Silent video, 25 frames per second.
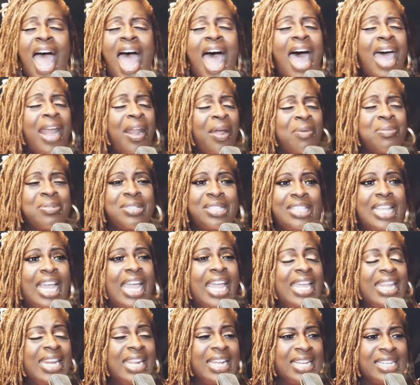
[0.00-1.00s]
I don't
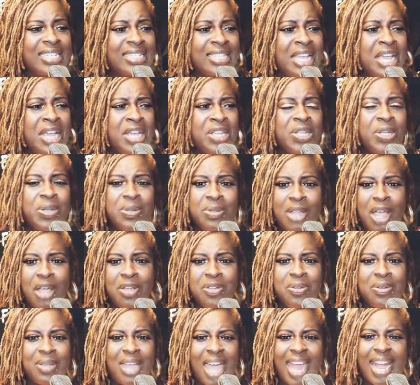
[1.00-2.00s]
say this. You know,
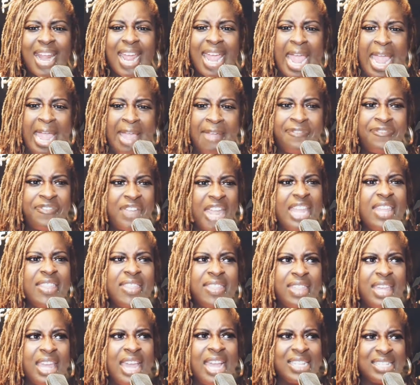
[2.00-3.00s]
you got to have
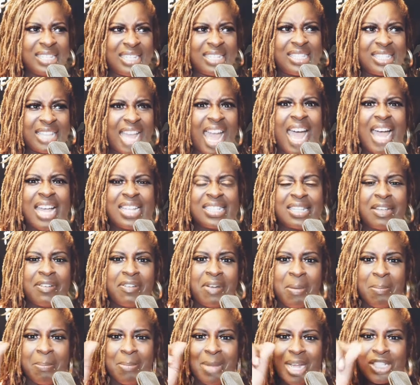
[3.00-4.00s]
faith as the size of
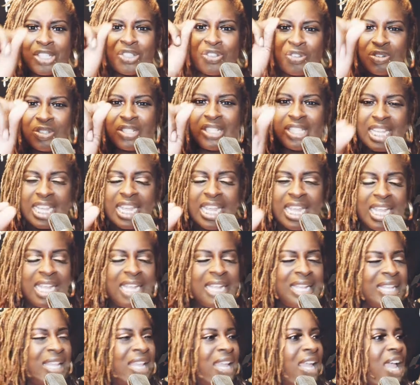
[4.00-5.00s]
a mustard
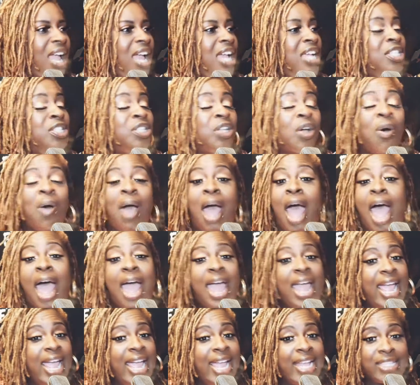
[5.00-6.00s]
seed. So
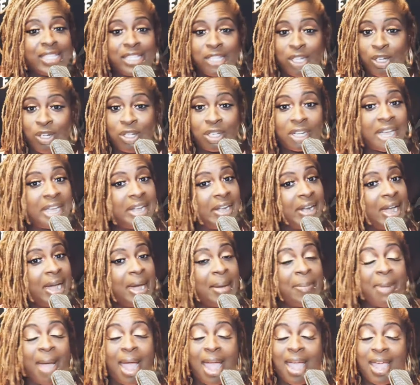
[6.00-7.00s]
I had to look it
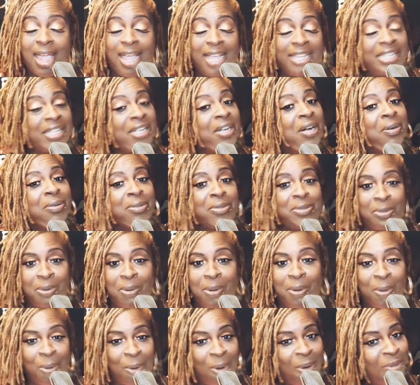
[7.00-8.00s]
up. I had to go
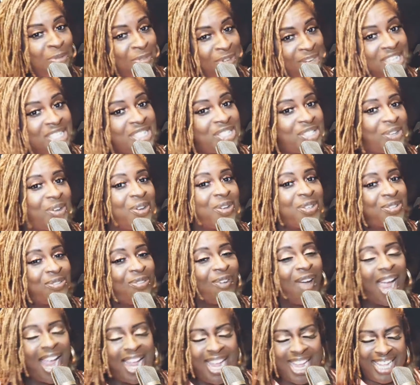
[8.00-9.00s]
do a little research,
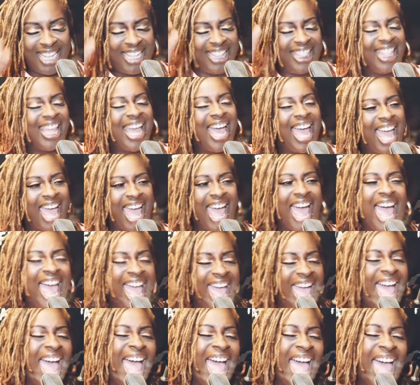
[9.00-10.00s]
right?
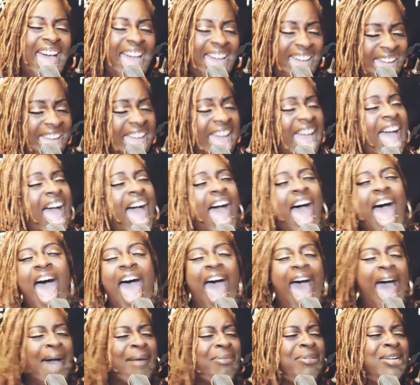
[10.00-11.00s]
I
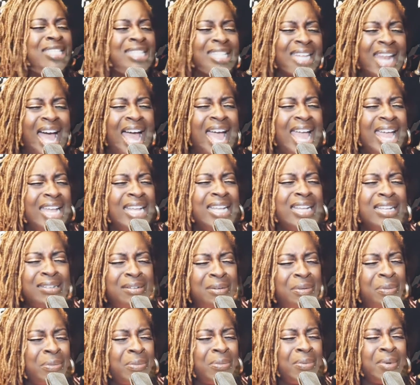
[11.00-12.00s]
was like,
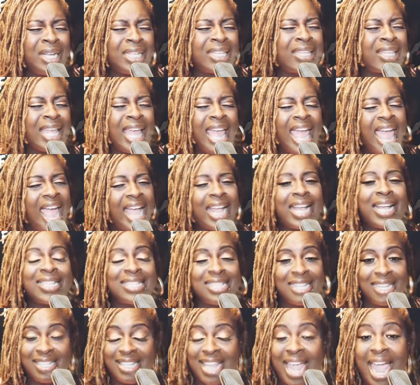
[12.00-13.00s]
what the heck is
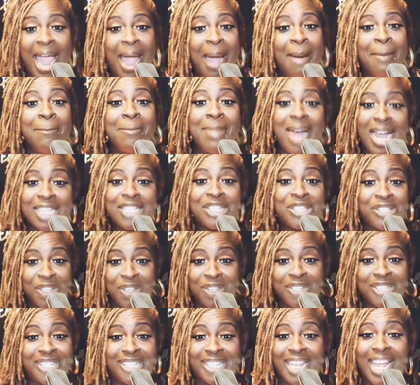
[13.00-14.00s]
a damn
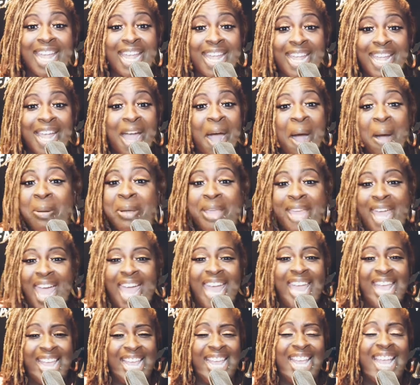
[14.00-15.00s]
mustard seed?
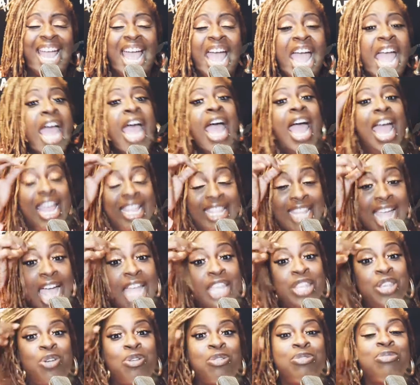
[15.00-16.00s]
Okay. And
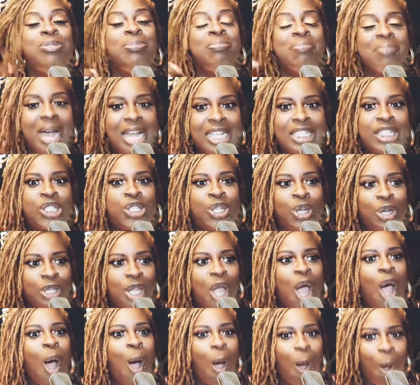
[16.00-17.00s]
I use mustard
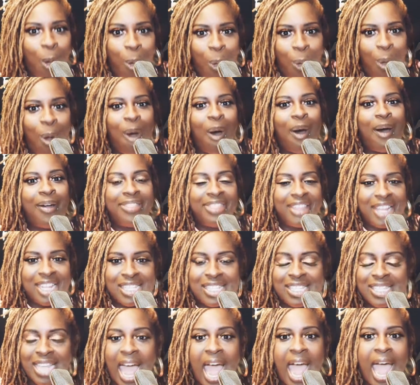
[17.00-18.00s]
all
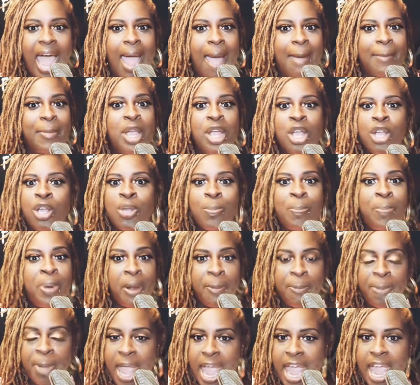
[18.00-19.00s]
the time.
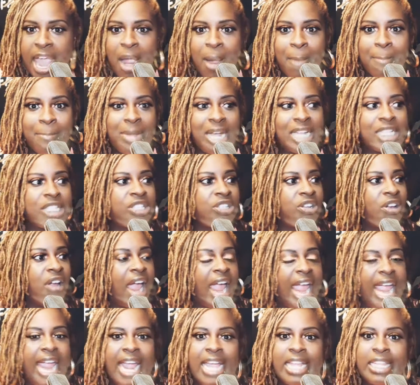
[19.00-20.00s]
Prepared mustard
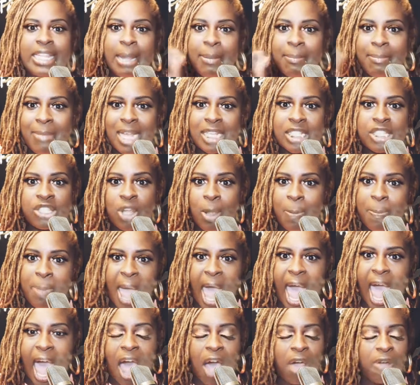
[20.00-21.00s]
and the mustard
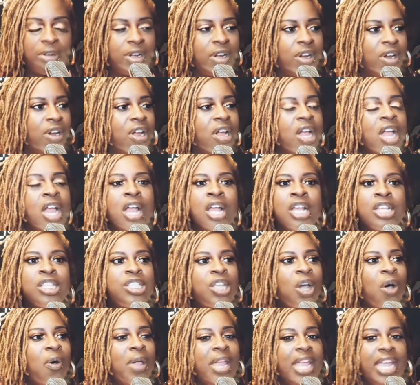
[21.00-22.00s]
powder.
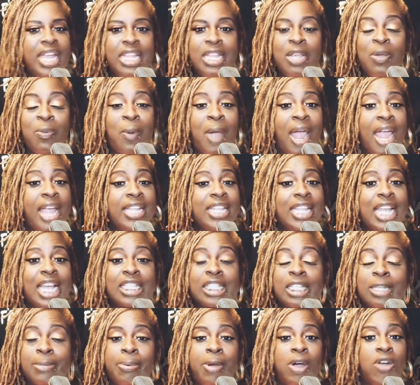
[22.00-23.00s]
So anyway,
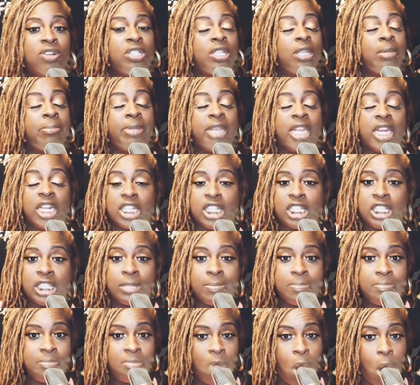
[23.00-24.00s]
that's supposed to be the
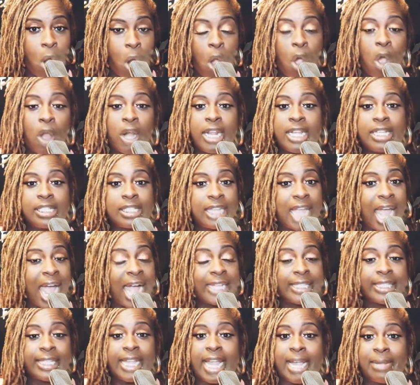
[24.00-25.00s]
smallest
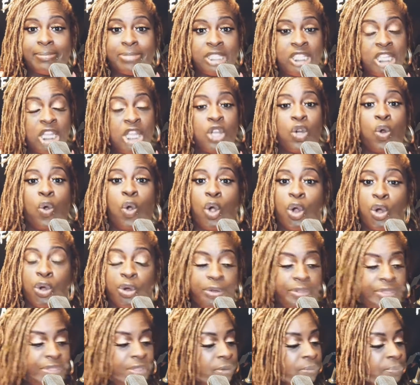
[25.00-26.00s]
goddamn seed on
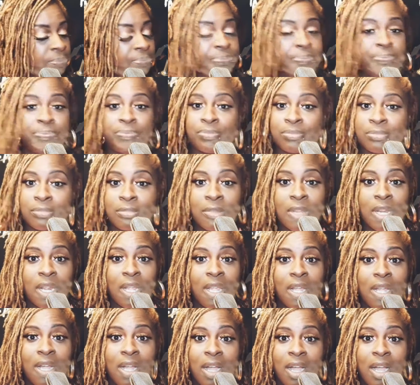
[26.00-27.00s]
earth.
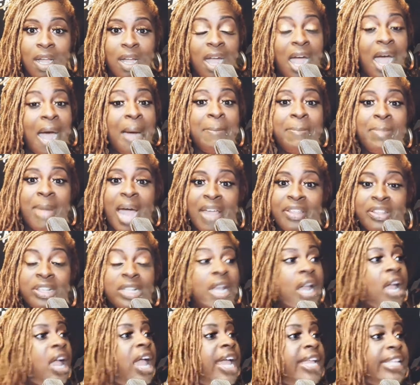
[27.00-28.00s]
A mustard
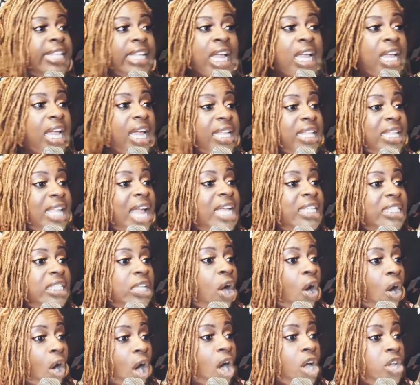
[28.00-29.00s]
and, and that's
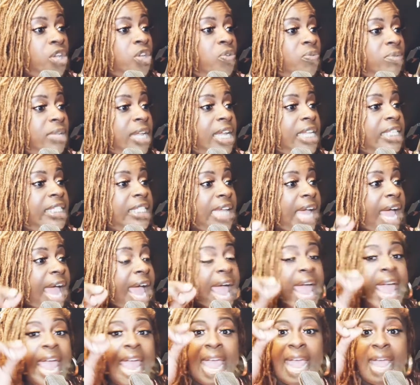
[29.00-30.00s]
all you need to
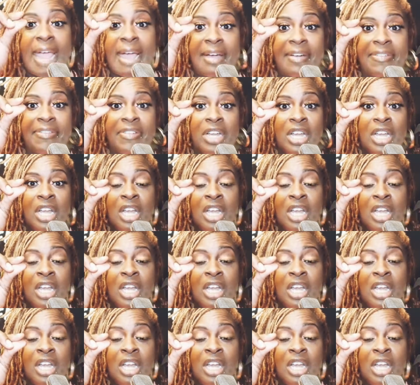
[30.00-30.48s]
have.